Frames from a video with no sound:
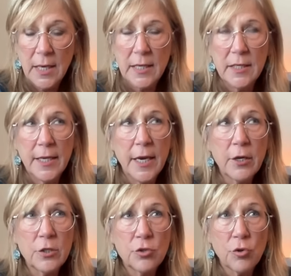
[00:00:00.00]
is they
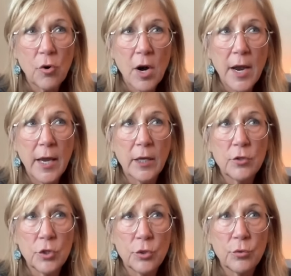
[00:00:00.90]
are trying
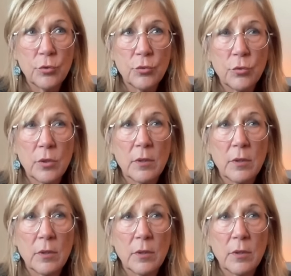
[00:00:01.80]
to